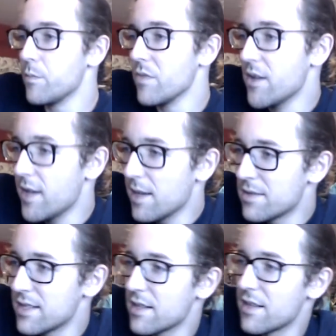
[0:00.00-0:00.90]
Cam
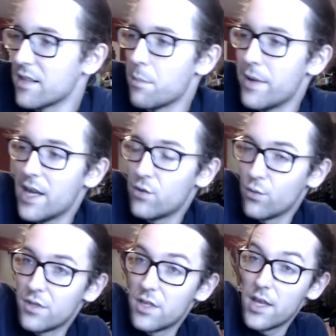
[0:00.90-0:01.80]
says, I think the badge will
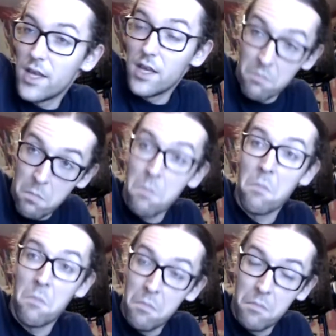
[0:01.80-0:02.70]
stay.
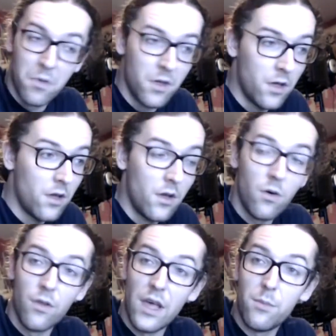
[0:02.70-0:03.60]

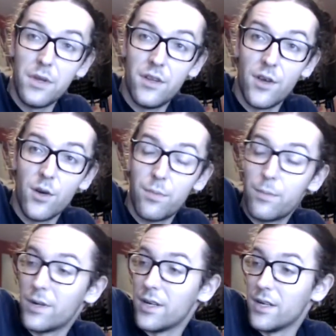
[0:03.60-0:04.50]
Well, that would be dope
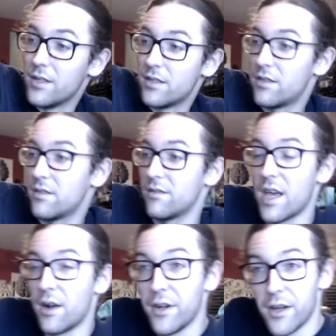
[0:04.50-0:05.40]
because I
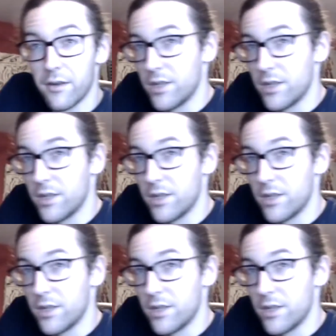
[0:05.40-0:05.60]
don't know.